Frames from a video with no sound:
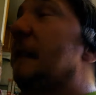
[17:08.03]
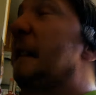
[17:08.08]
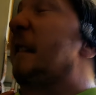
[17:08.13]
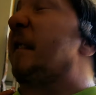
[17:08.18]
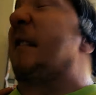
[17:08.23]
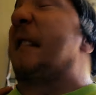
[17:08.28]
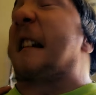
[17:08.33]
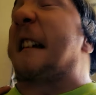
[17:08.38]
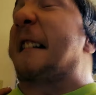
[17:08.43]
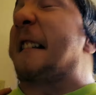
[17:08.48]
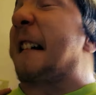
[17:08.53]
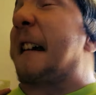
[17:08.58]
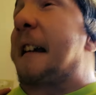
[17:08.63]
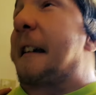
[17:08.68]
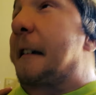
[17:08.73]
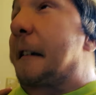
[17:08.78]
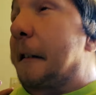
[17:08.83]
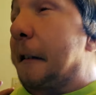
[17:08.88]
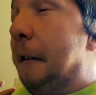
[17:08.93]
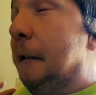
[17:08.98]
even
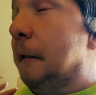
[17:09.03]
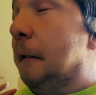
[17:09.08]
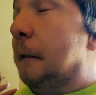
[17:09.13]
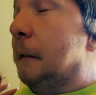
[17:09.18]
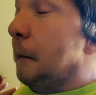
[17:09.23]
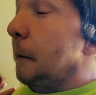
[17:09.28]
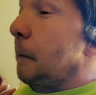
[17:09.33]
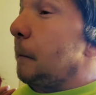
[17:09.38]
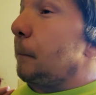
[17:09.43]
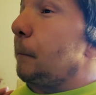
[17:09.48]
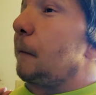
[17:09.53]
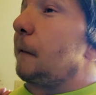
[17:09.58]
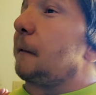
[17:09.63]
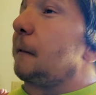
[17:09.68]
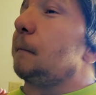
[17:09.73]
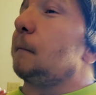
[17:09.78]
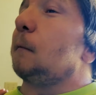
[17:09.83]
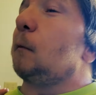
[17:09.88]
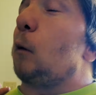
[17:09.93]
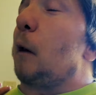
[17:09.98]
exist. But
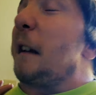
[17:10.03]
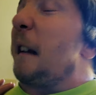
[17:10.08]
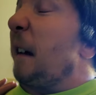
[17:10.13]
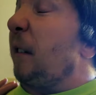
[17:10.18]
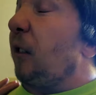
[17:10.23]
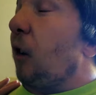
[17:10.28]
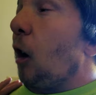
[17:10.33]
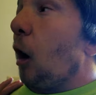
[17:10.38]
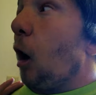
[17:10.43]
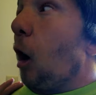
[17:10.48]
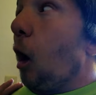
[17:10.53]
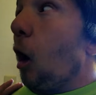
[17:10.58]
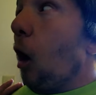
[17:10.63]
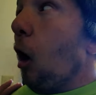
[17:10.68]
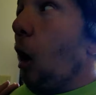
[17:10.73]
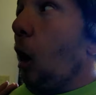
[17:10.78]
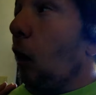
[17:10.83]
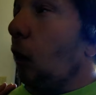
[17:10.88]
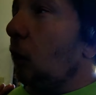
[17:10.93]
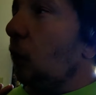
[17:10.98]
whatever.
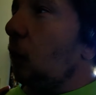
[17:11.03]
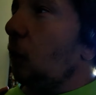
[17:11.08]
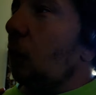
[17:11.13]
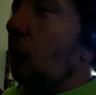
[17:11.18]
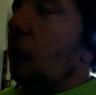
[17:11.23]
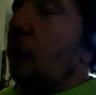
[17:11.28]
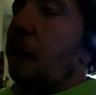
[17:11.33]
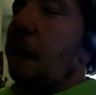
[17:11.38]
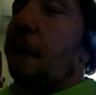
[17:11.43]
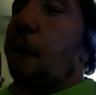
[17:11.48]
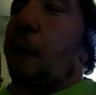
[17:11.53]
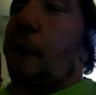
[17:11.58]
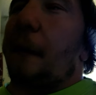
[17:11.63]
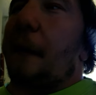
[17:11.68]
Anyway,